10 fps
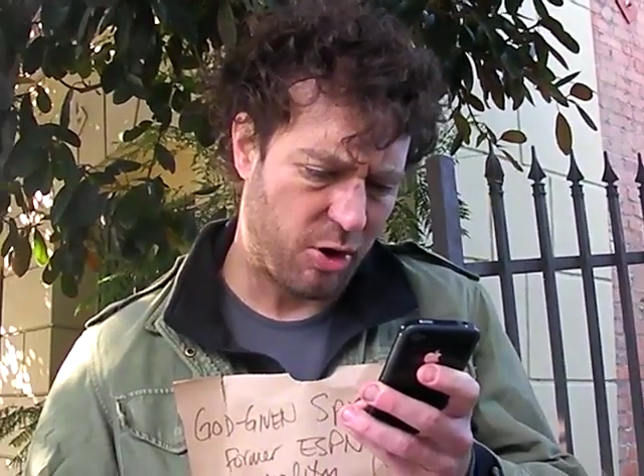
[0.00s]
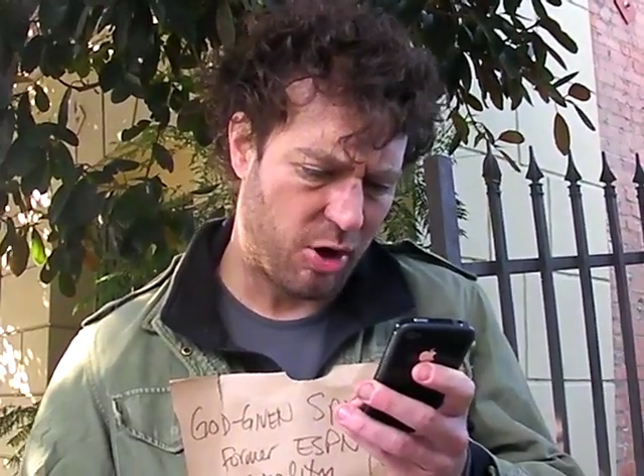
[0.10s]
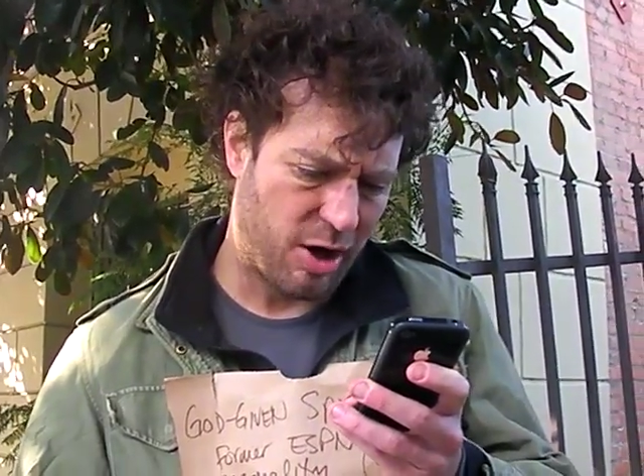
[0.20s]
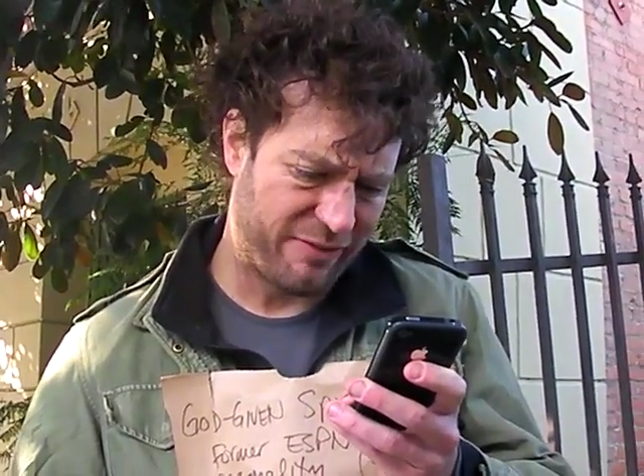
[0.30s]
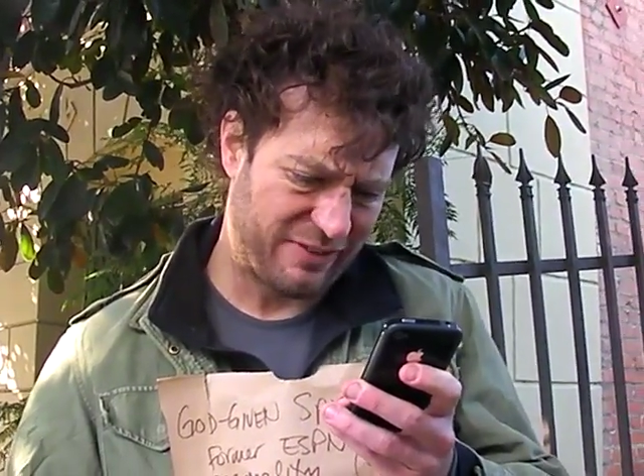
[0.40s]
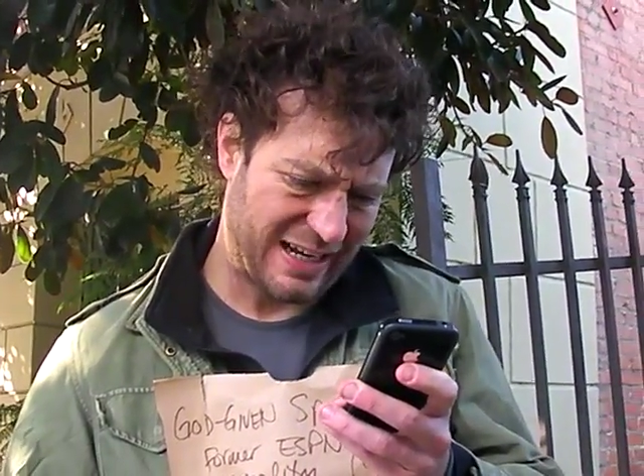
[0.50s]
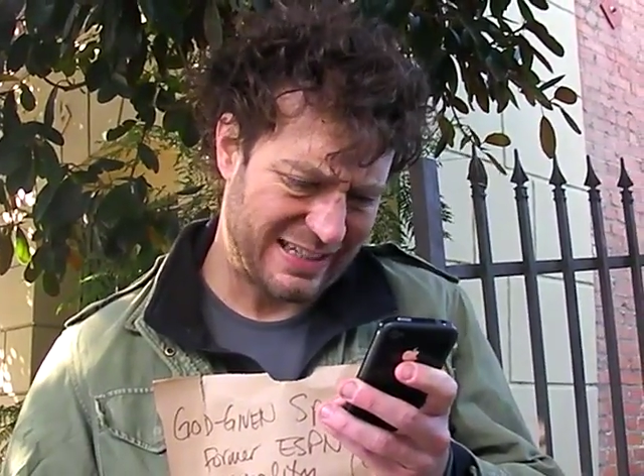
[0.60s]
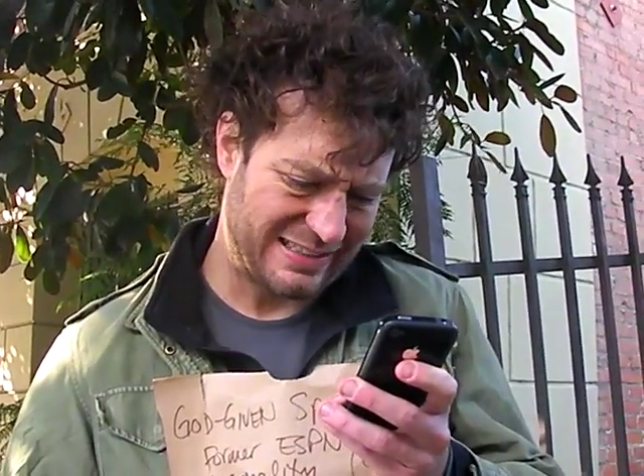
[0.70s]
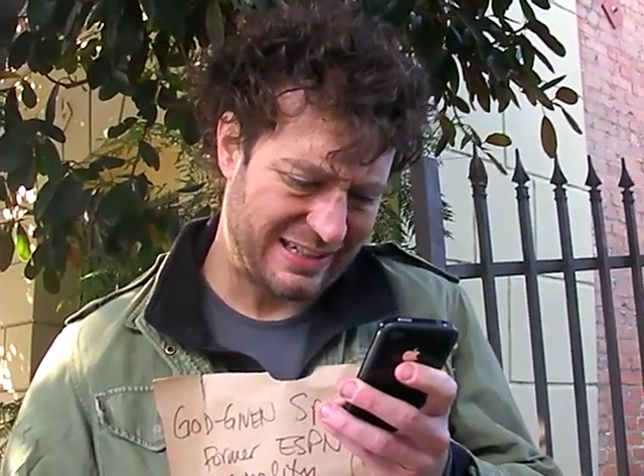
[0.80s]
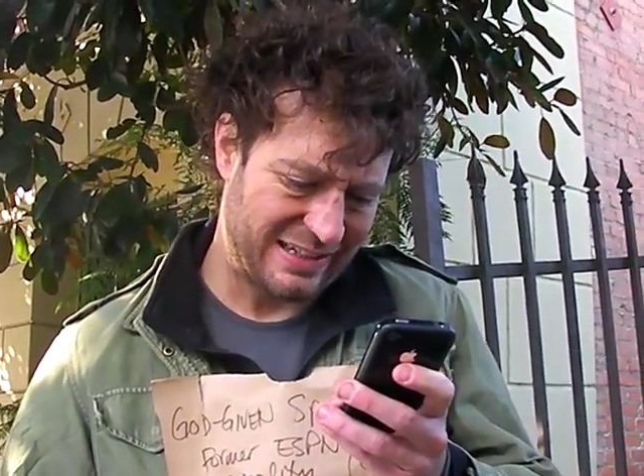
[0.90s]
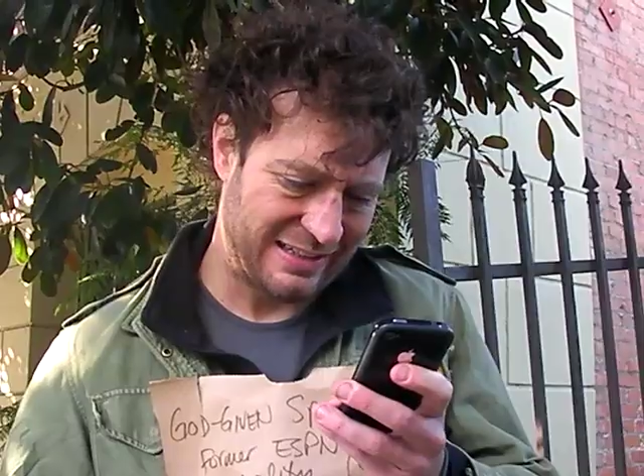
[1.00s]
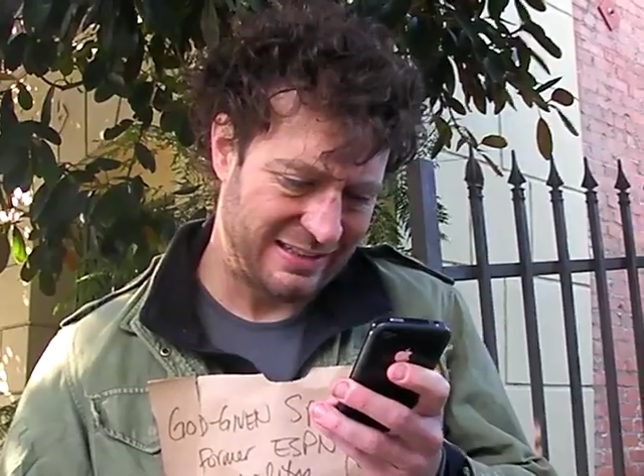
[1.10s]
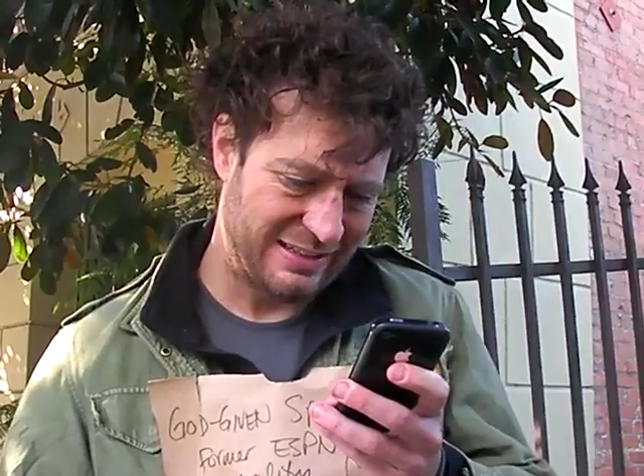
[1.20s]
off last night.